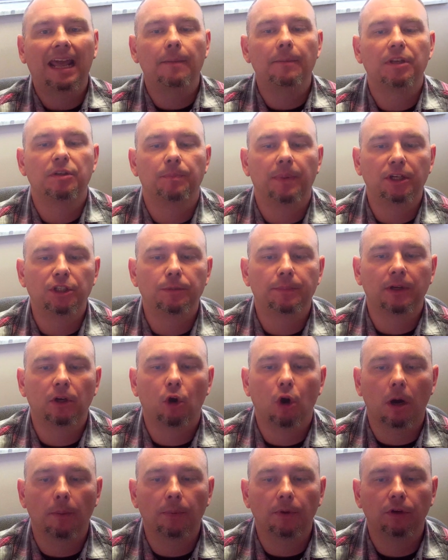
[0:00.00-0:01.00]
name is Benjamin
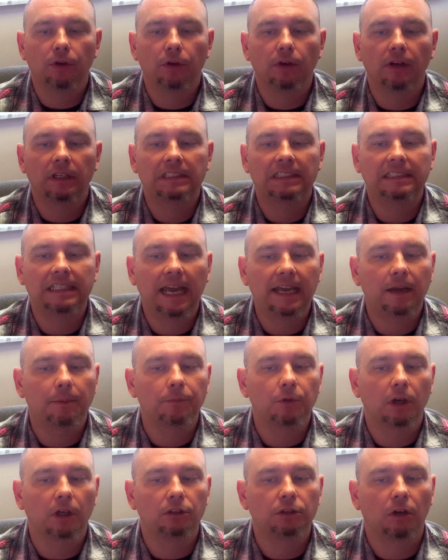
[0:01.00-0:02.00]
Carpenter, and today I'm
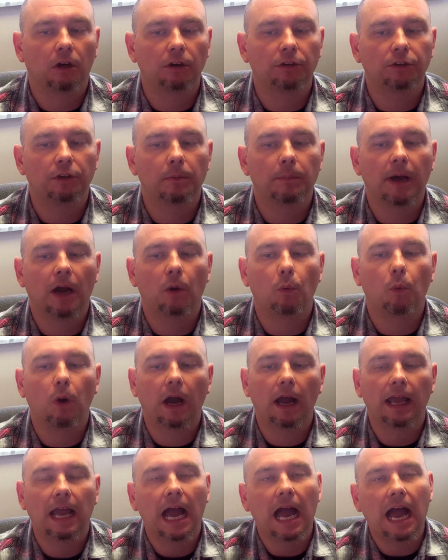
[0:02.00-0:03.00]
going to talk to you about
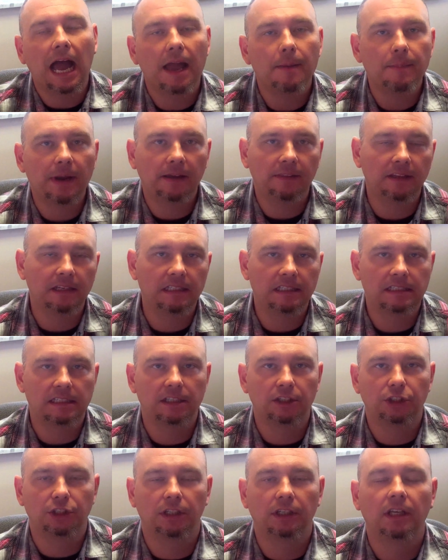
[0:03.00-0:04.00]
why I made the
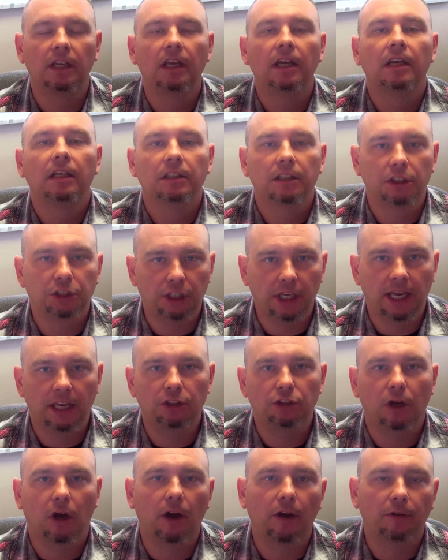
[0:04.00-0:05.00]
decision to
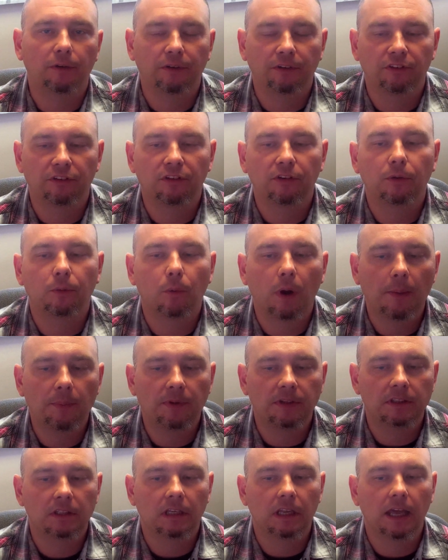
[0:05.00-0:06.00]
change our concealed
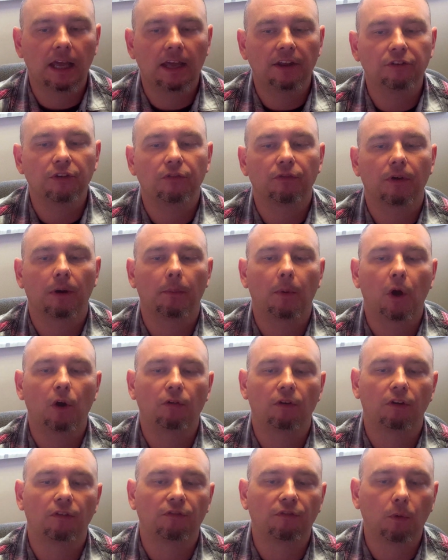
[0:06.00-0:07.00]
weapons class from
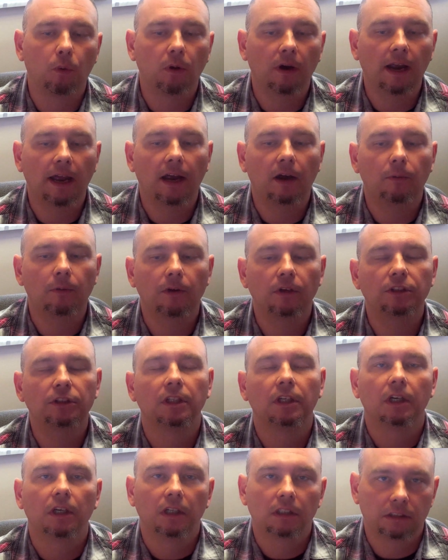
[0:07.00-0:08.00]
over 4 hours
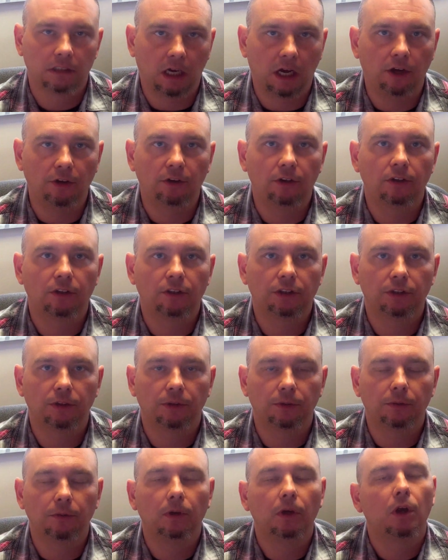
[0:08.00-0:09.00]
to under
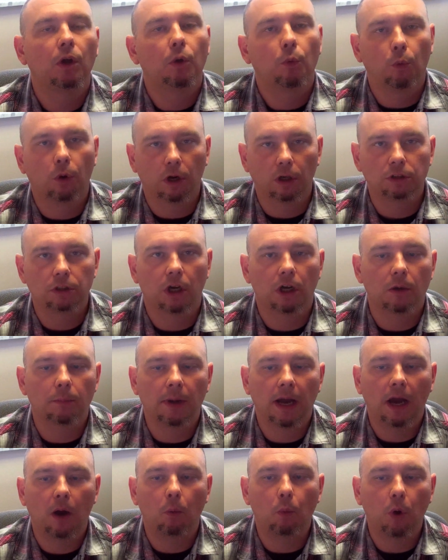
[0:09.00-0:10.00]
2. We're going to talk
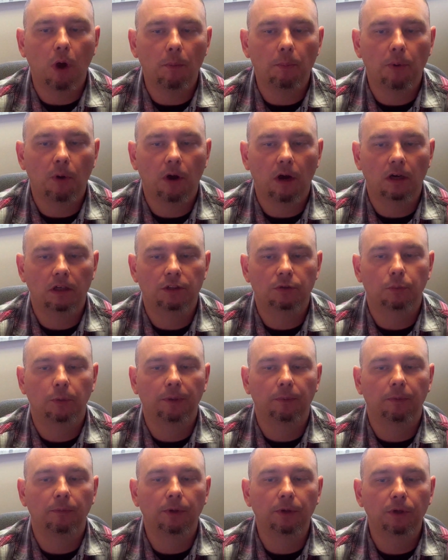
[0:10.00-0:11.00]
about what parts we
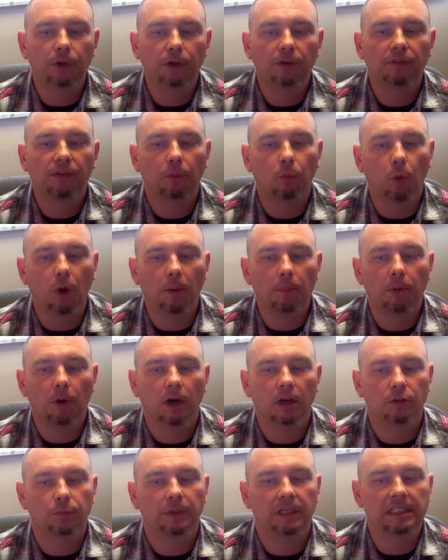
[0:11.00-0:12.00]
removed and what
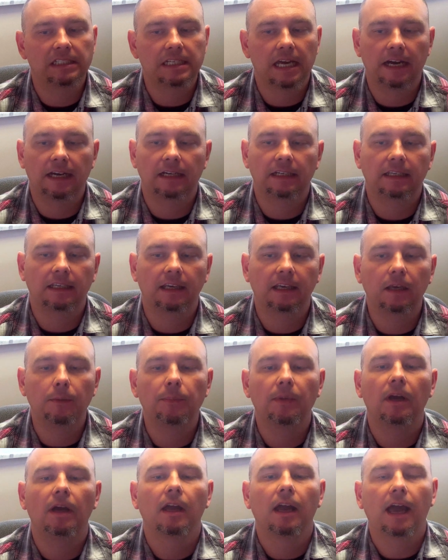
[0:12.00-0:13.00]
parts we decided to
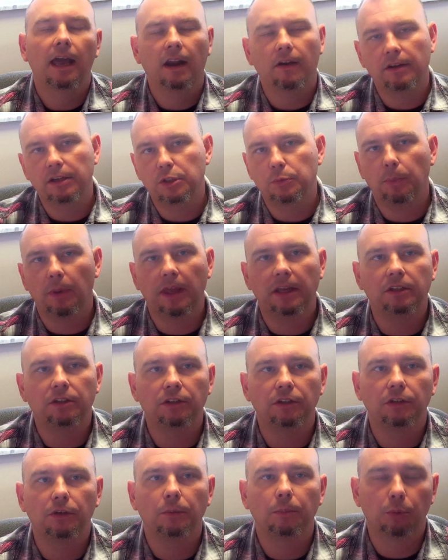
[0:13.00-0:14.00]
keep, and I'll explain
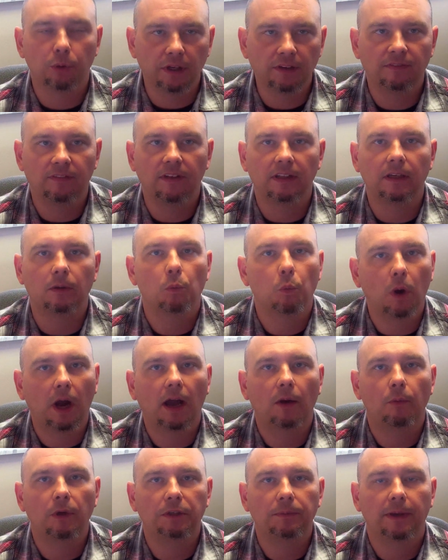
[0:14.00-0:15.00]
to you briefly
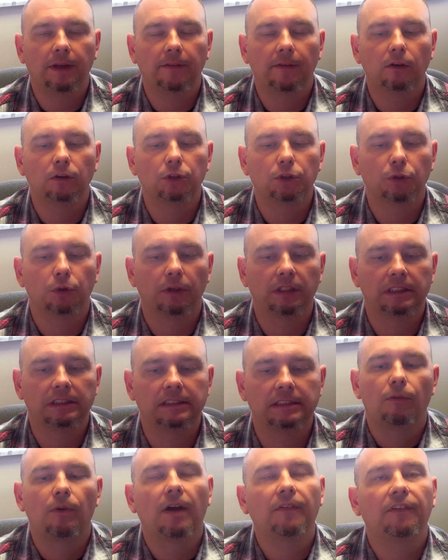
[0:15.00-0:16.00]
why we made those
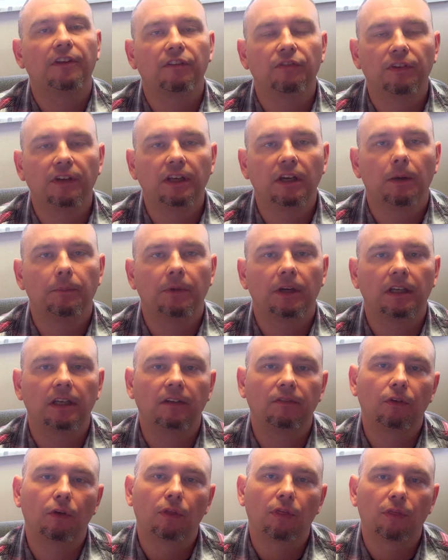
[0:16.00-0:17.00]
choices. Throughout this video, I'm going to
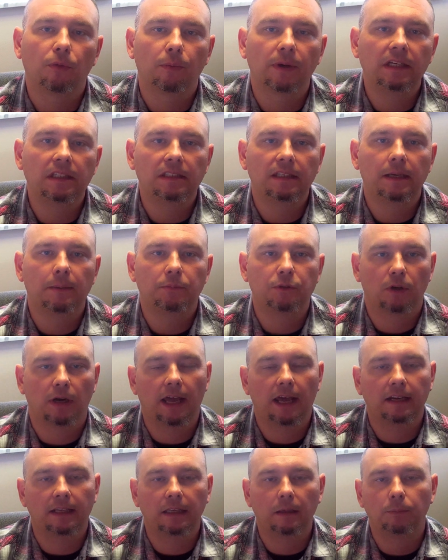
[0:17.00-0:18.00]
give you 3 tips on
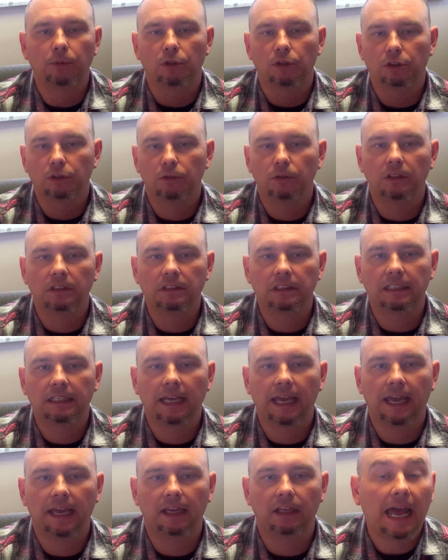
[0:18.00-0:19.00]
how to keep your students
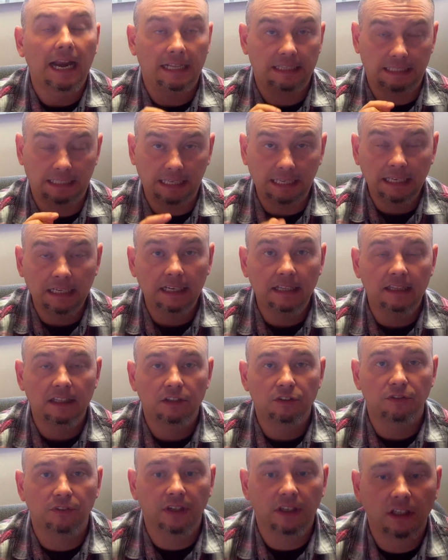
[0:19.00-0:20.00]
engaged, and at the end of
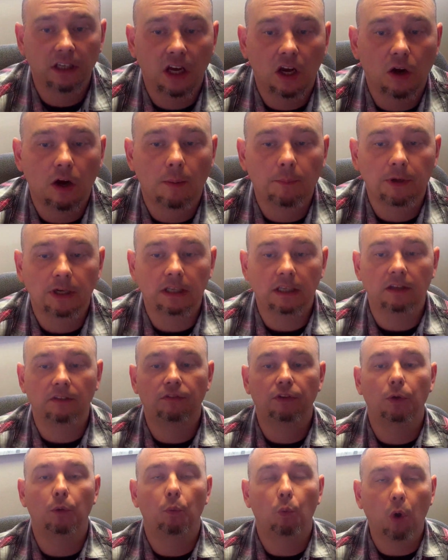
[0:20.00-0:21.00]
this video, I'm going to
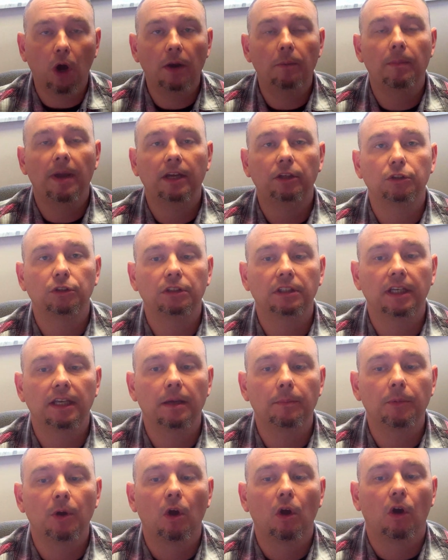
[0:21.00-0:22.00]
give you 1 major
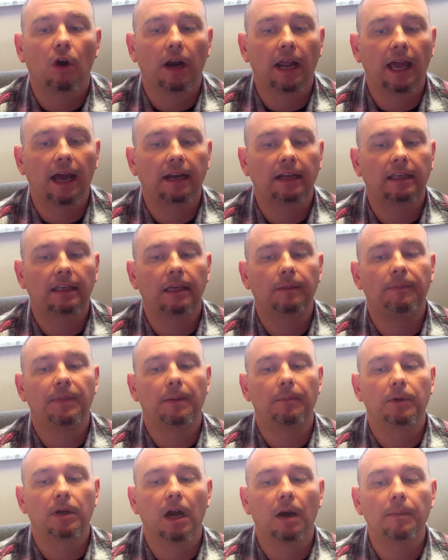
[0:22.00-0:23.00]
tip on how to keep
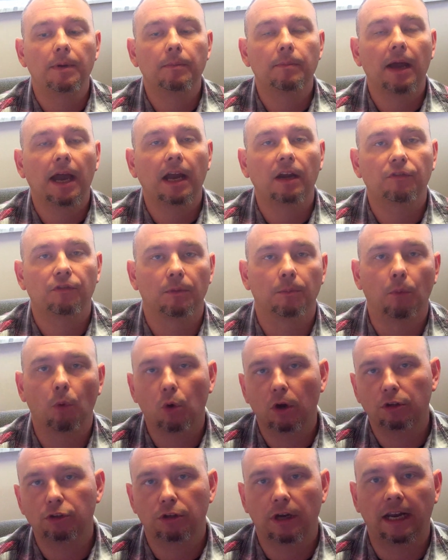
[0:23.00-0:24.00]
them coming back for
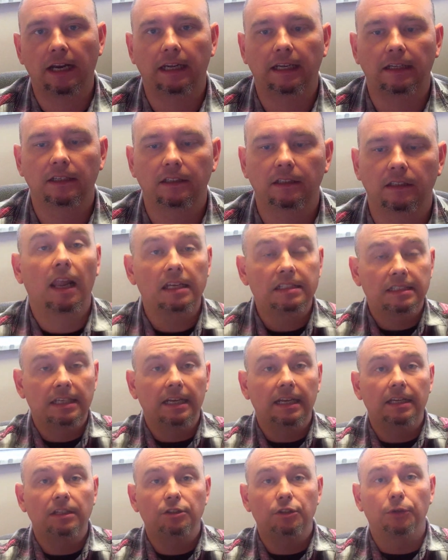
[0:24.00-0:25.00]
more training. Let's
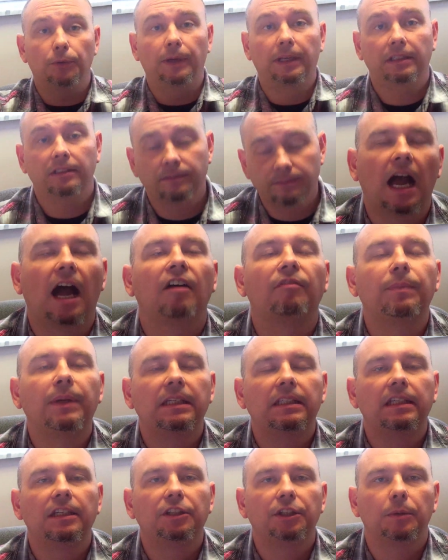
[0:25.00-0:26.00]
get into it. I've been
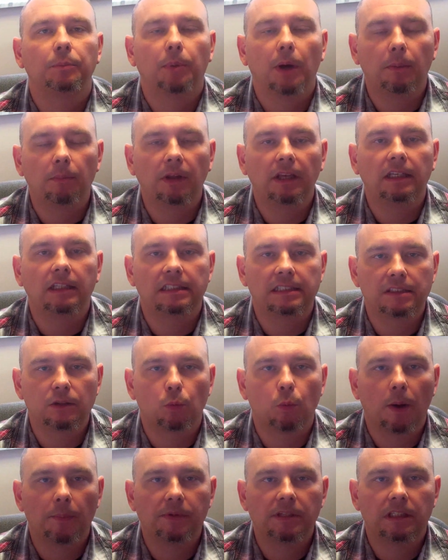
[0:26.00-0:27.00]
teaching public
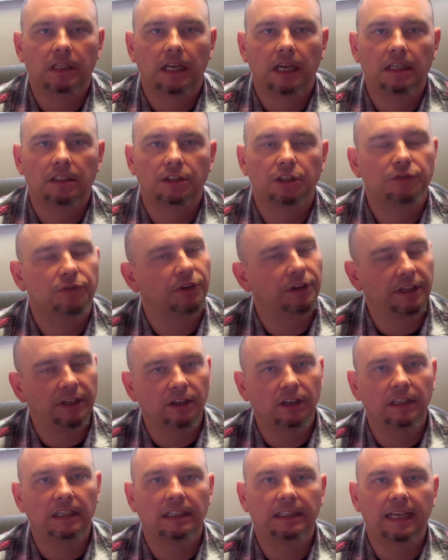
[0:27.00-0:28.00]
concealed weapons classes for
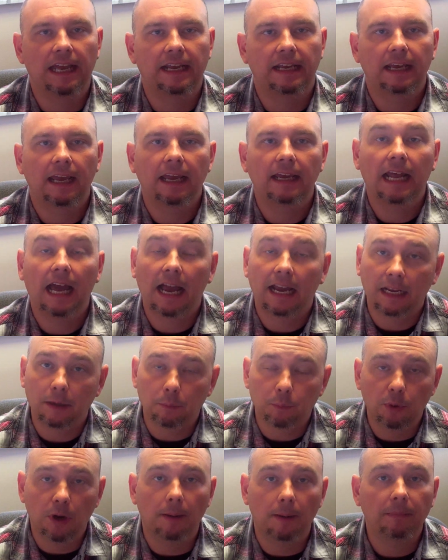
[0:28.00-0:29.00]
nearly a decade. I
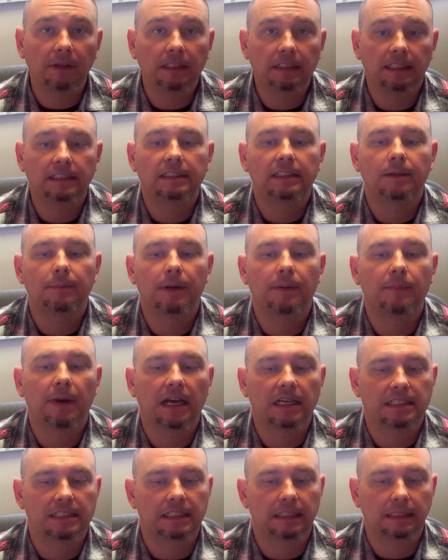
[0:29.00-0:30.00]
can probably teach them in
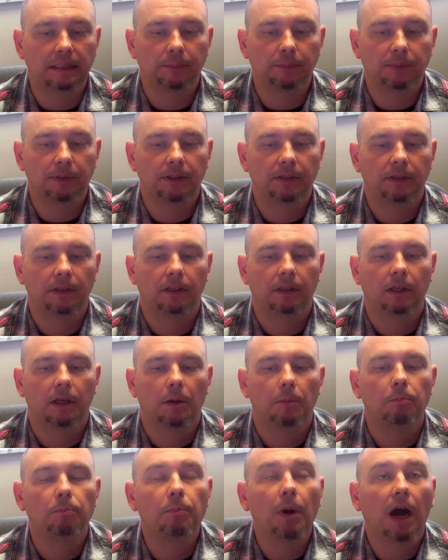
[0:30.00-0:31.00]
my sleep.
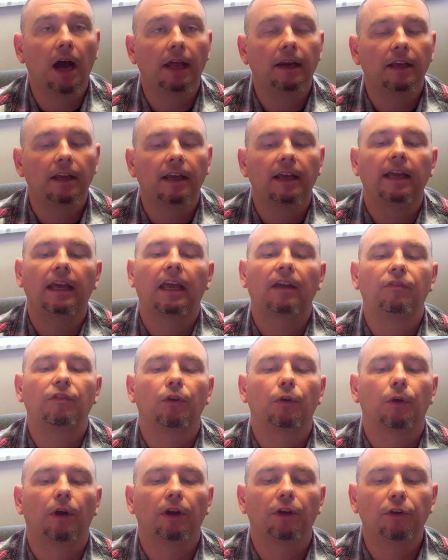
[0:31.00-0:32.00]
But if
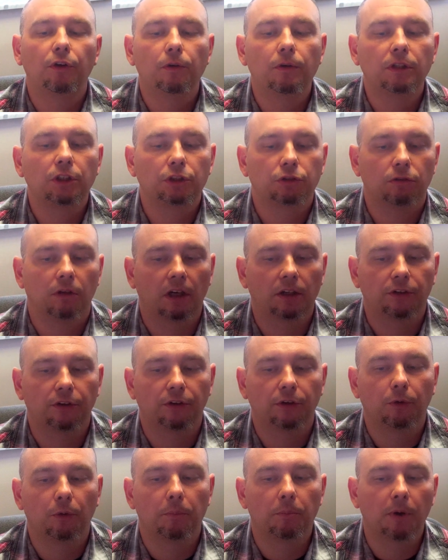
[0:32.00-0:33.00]
you're a new instructor,
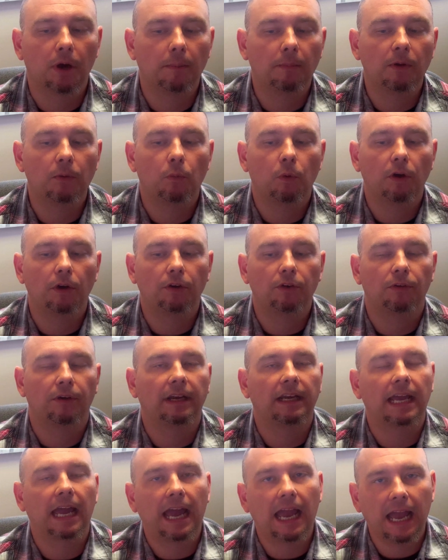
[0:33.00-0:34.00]
you were probably
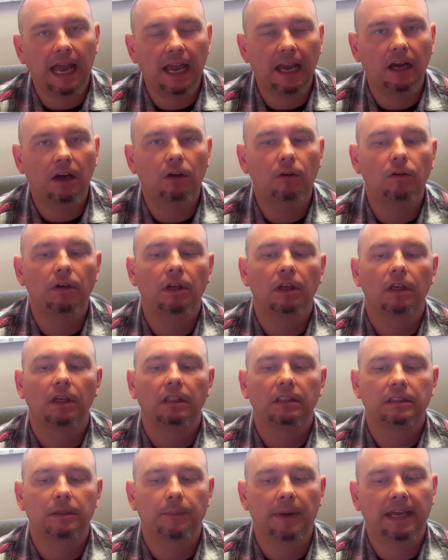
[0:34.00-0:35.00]
wondering how
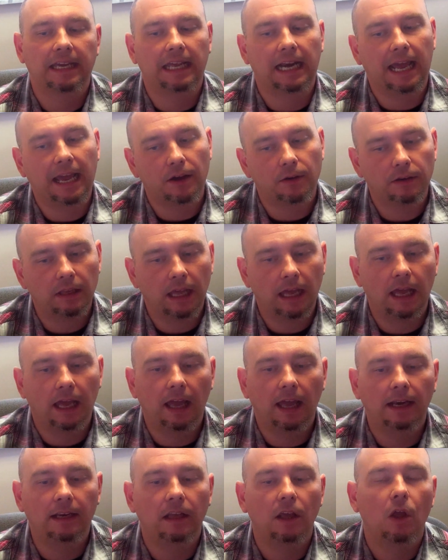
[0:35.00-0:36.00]
to make an
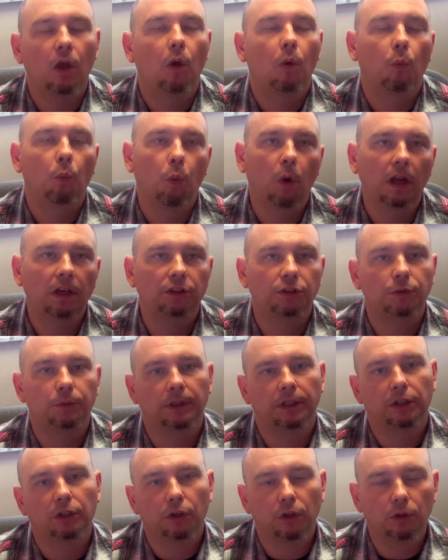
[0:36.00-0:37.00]
outline, what to
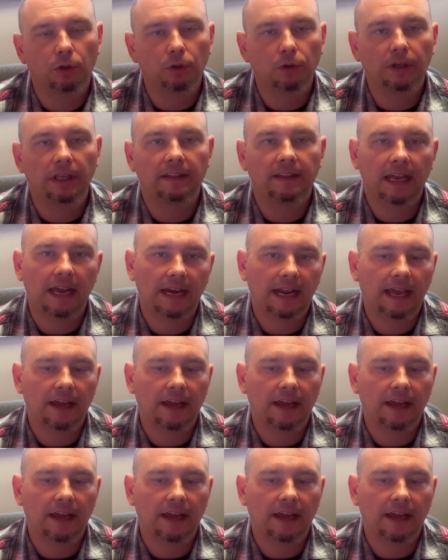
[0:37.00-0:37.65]
include in that